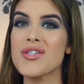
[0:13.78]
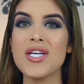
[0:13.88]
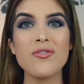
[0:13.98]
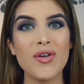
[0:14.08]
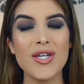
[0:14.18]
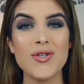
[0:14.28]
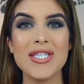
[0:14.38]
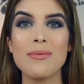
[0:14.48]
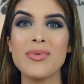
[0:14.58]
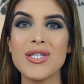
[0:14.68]
So if you're
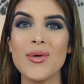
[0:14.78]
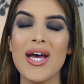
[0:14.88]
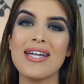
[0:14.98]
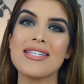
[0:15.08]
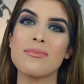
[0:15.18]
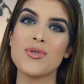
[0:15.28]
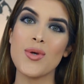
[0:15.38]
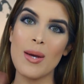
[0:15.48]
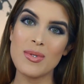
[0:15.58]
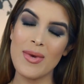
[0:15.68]
interested, please go ahead and
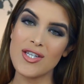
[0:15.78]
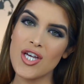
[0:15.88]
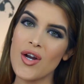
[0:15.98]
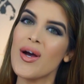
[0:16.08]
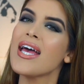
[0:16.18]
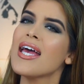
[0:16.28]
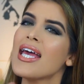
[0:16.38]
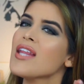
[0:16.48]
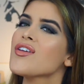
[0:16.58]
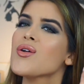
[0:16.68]
subscribe to my channel,
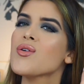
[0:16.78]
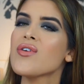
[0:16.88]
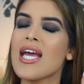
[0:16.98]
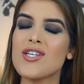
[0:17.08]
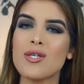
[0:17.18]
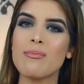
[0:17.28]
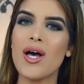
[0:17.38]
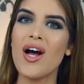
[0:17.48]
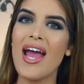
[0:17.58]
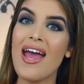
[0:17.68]
hit the notification bell,